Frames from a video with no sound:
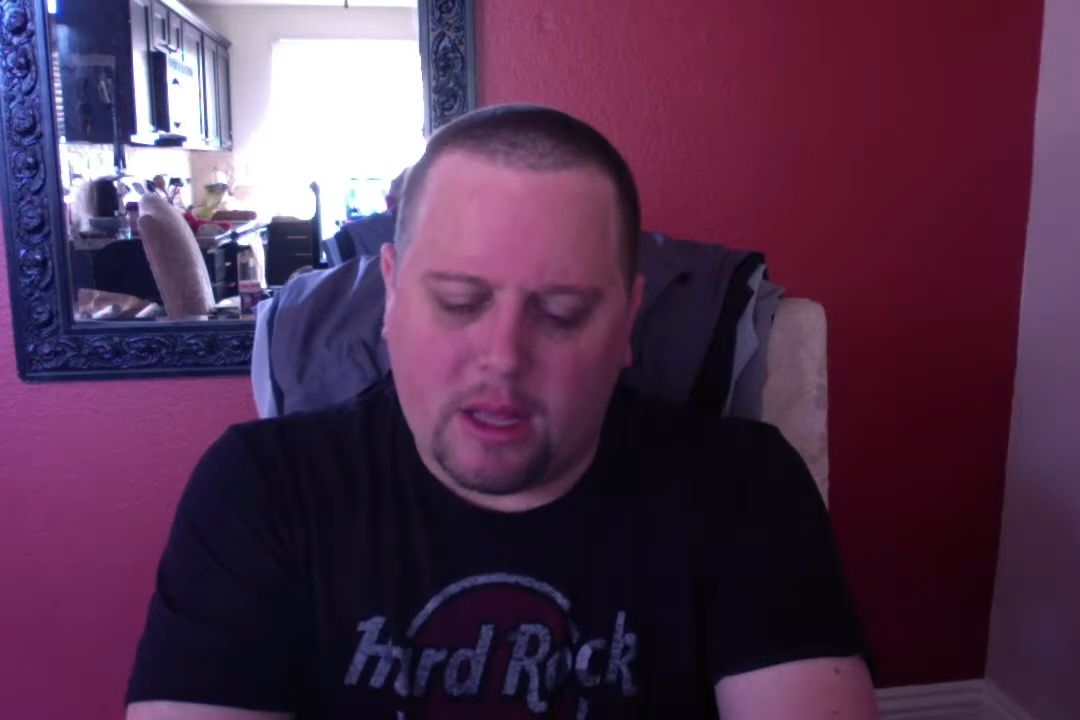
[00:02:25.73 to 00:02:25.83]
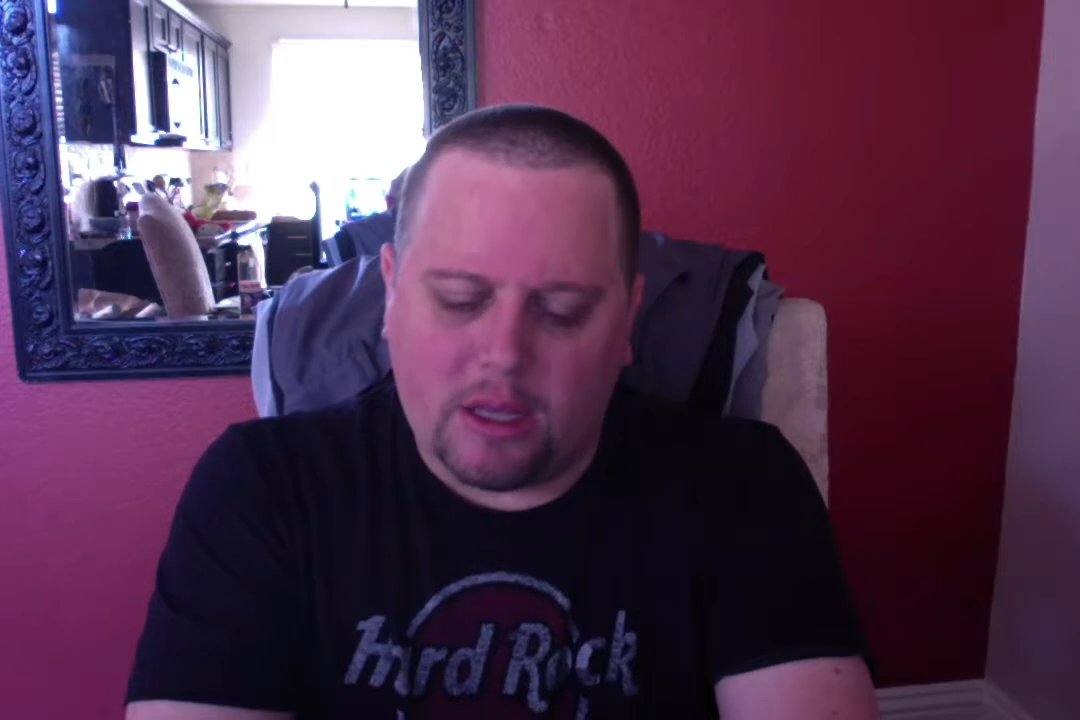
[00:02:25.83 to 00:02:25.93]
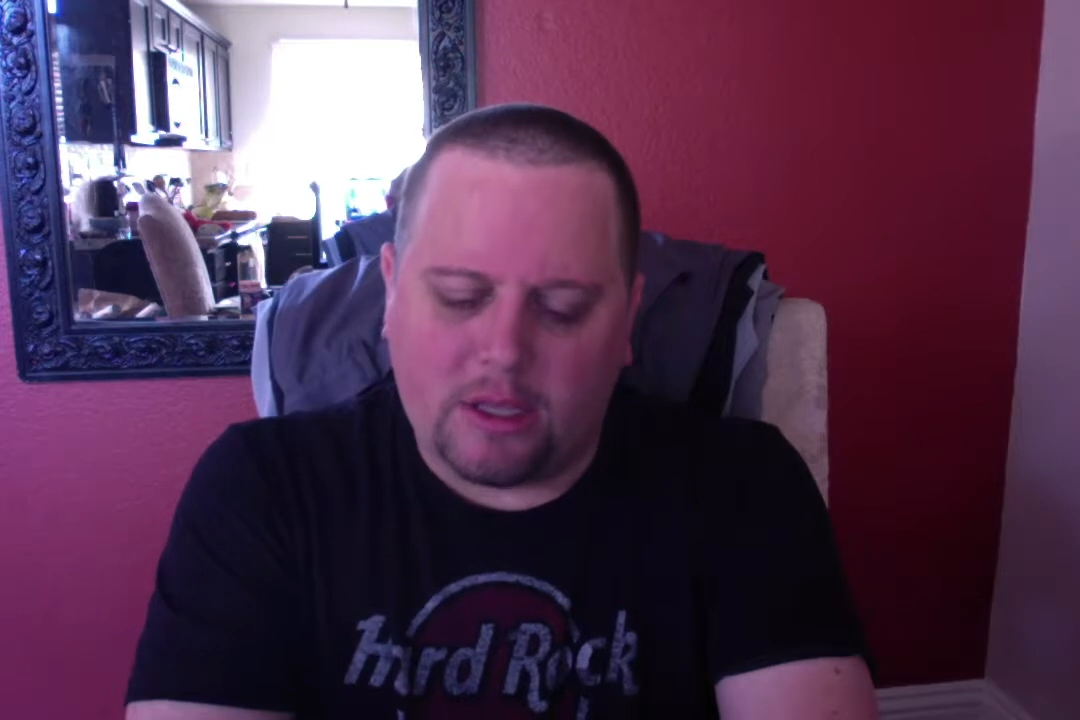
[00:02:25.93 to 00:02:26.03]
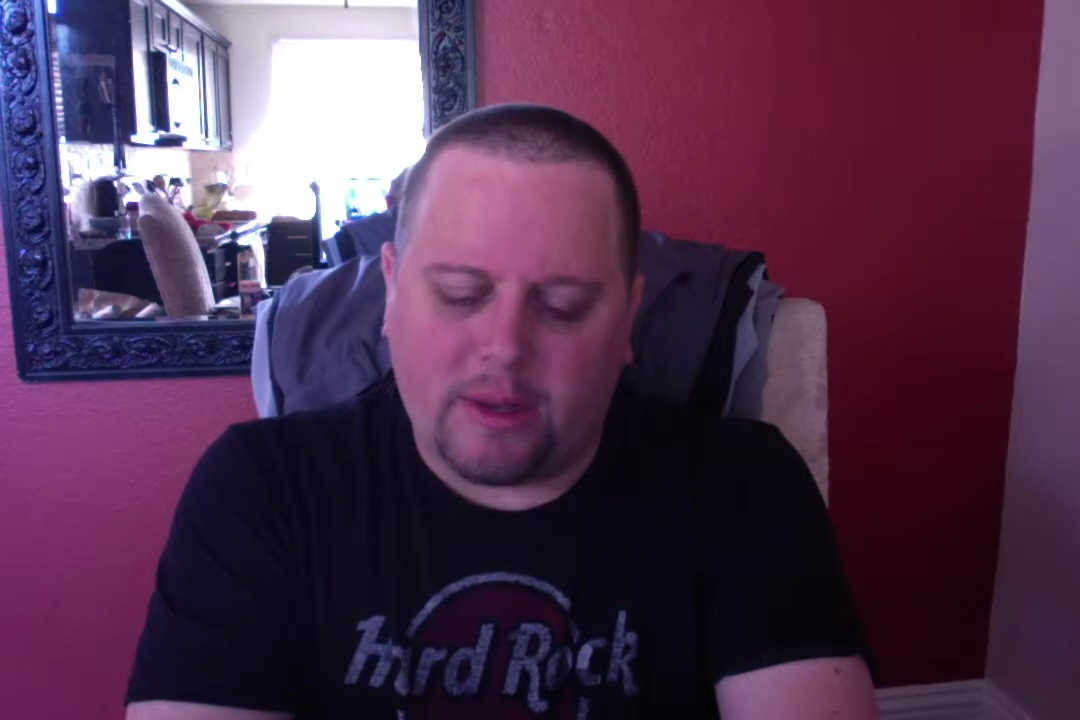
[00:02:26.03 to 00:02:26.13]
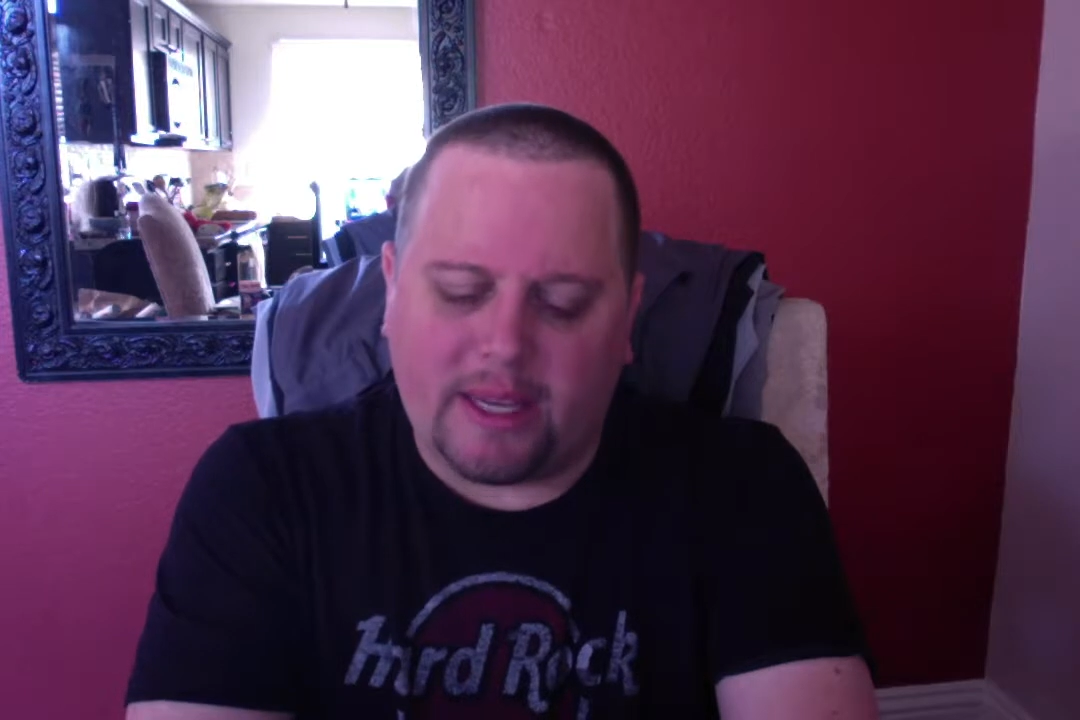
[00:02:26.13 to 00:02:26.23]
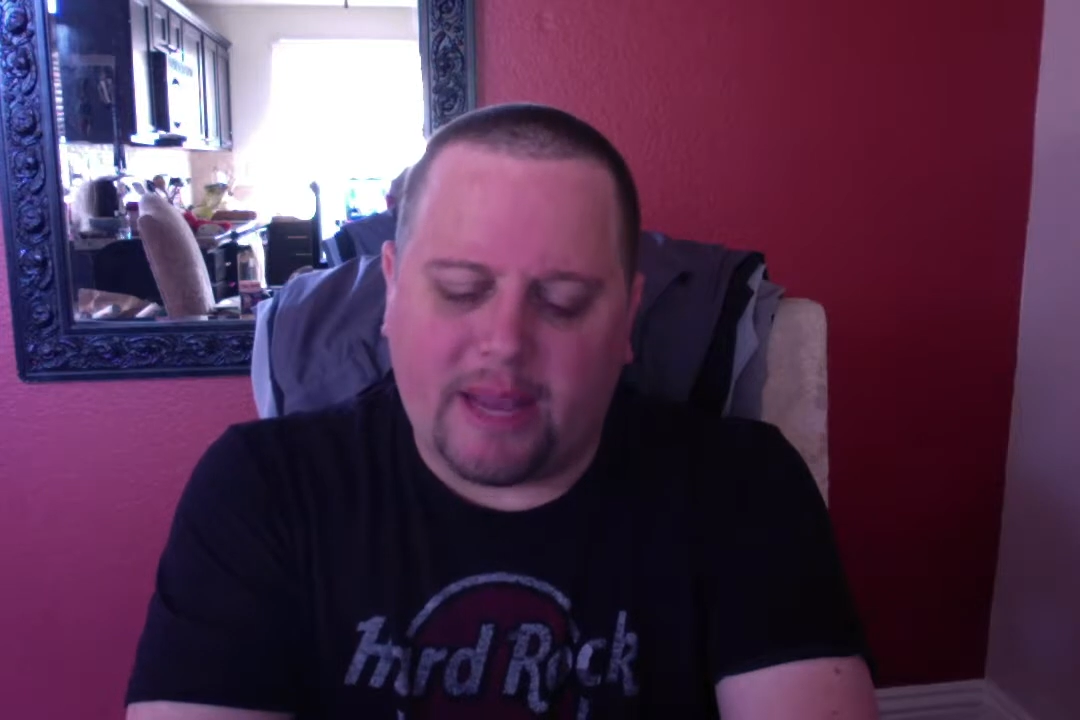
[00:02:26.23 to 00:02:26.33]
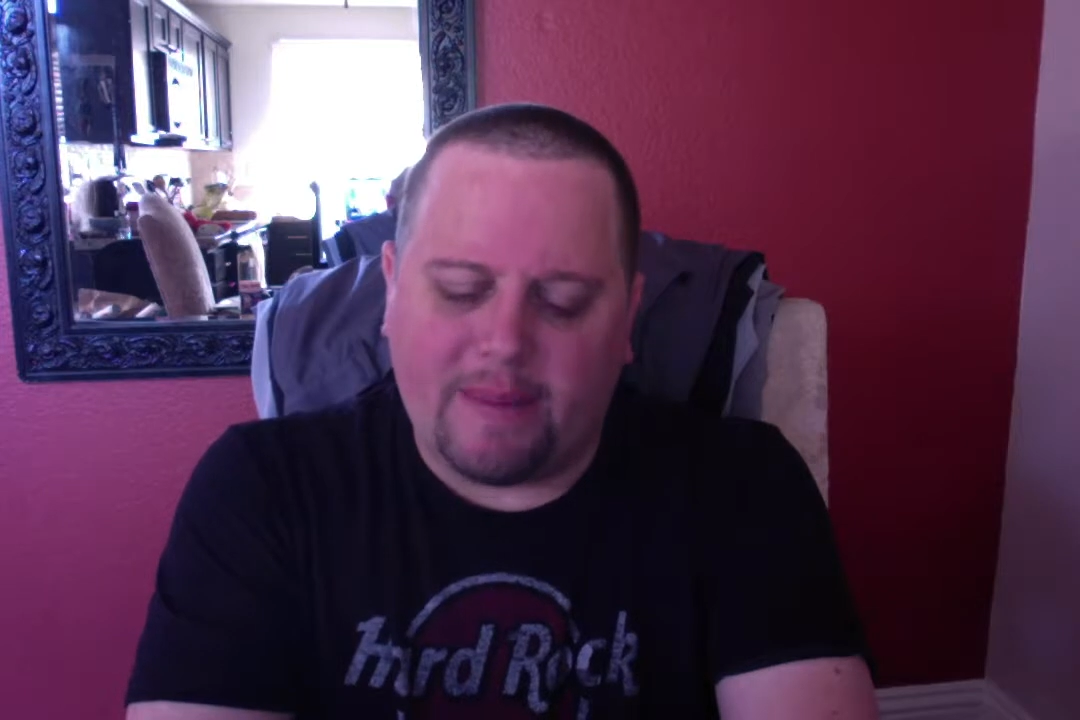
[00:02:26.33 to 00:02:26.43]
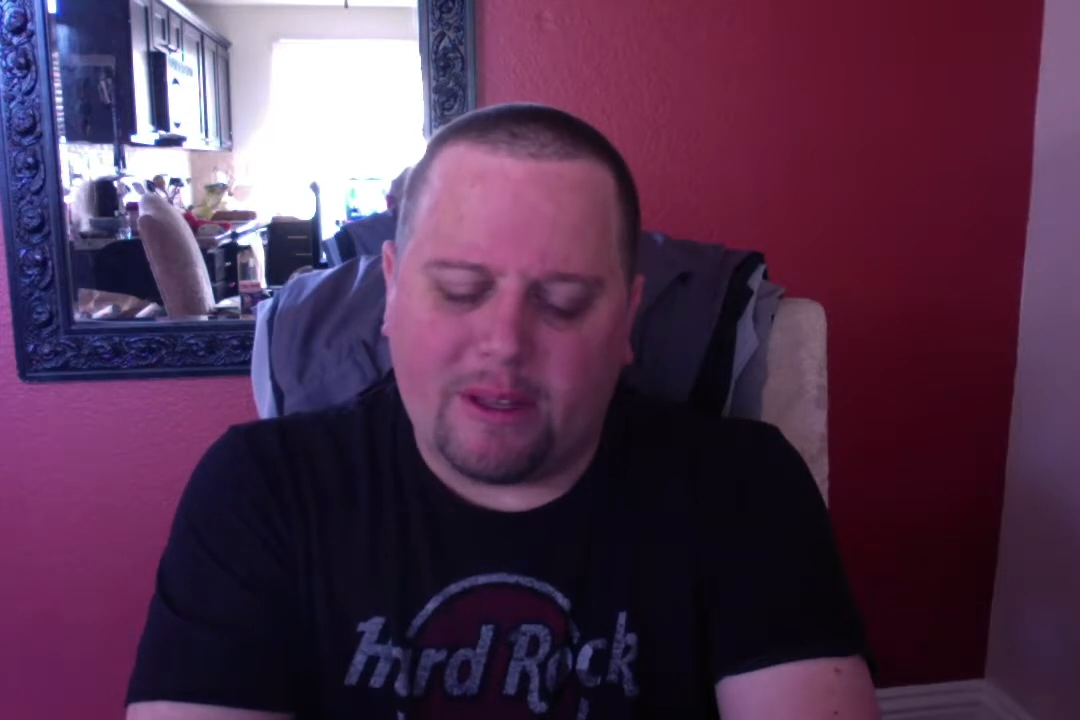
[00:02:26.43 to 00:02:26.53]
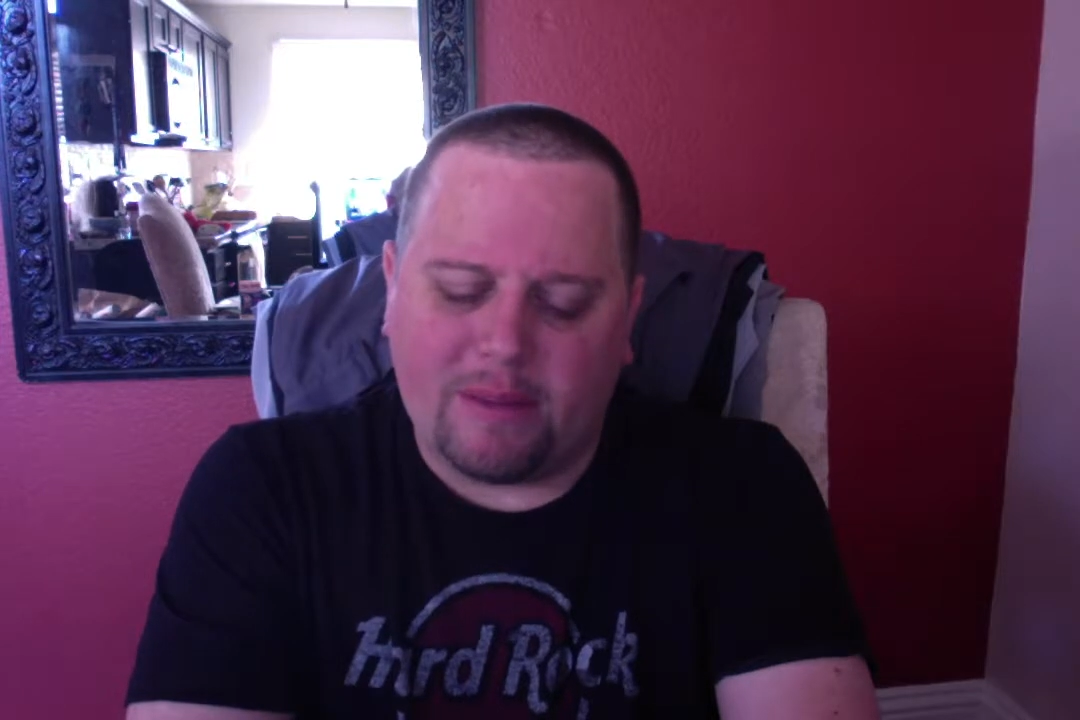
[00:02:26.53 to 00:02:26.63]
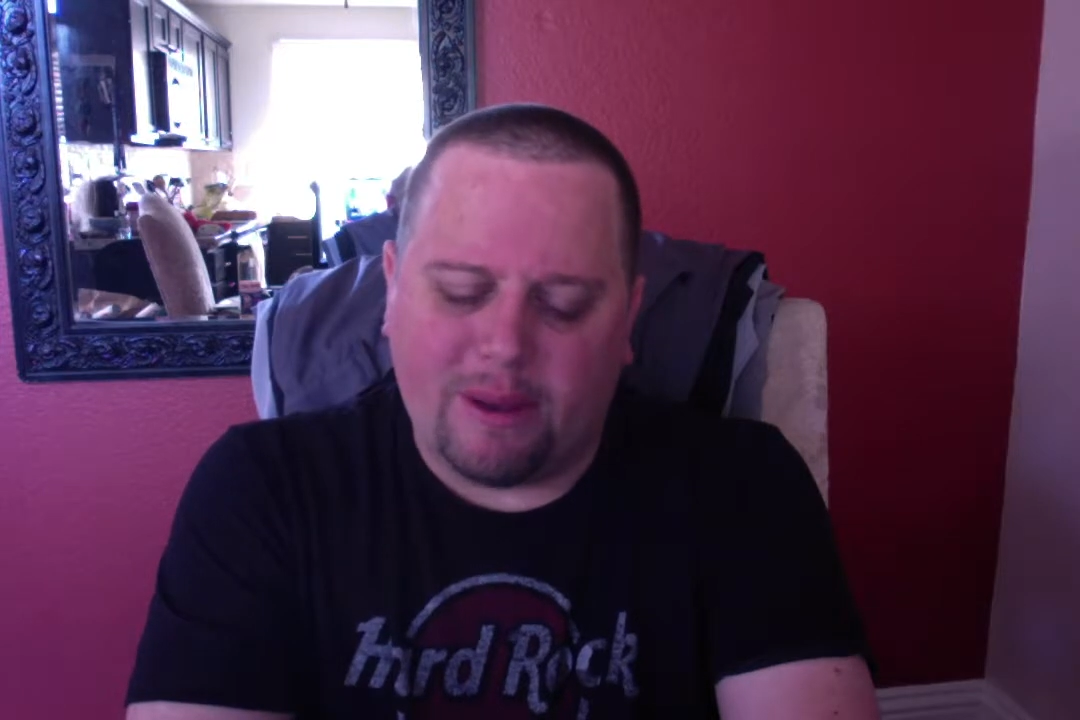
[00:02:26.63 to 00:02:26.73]
so i came
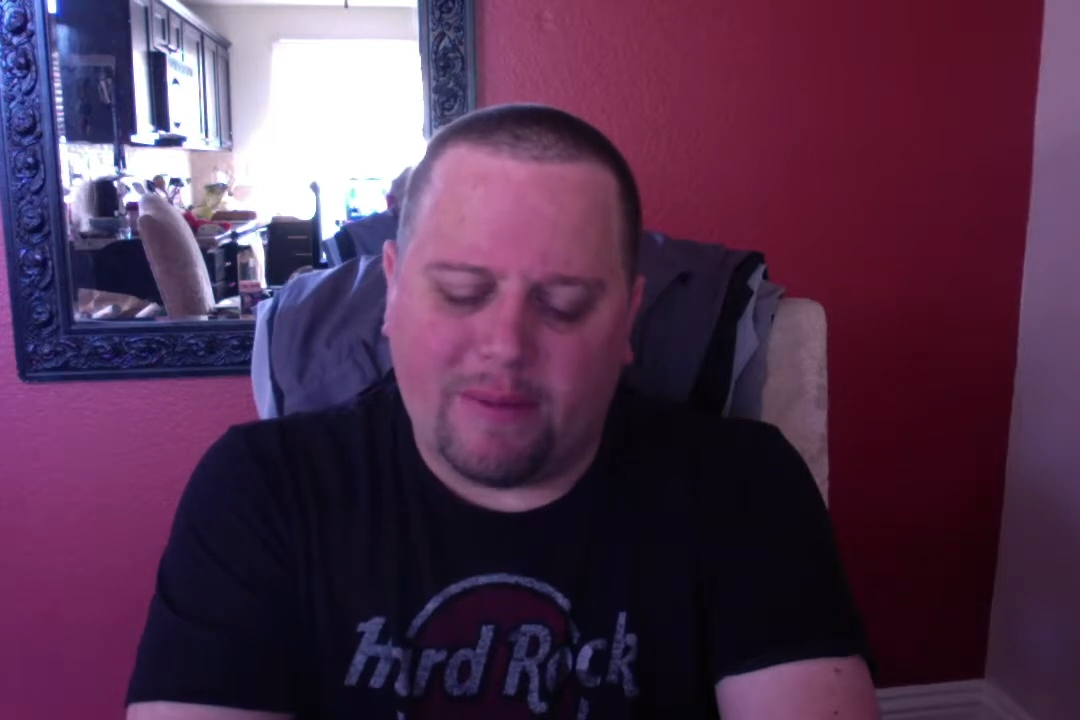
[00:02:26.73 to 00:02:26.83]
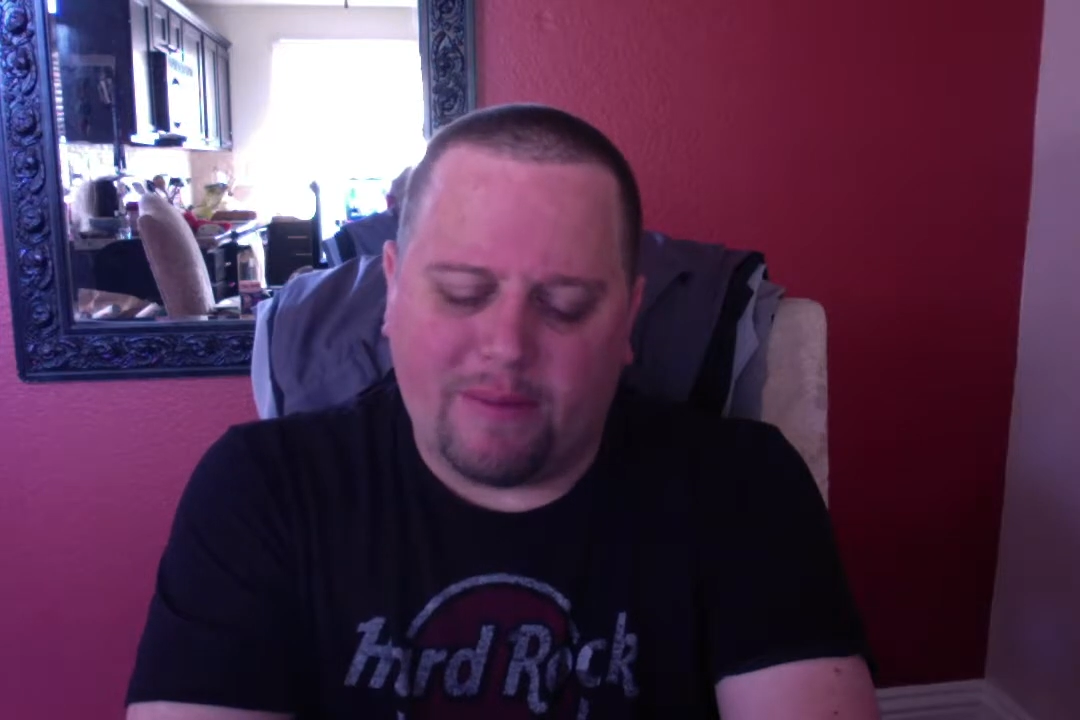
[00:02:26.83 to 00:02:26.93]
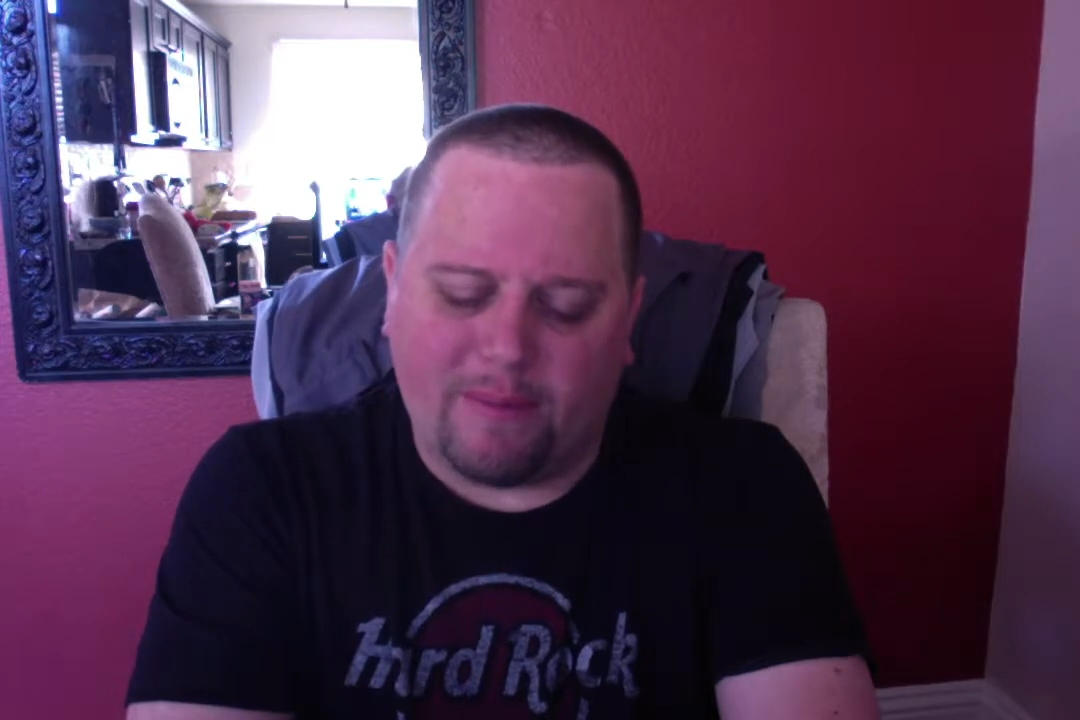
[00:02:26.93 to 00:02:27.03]
out to my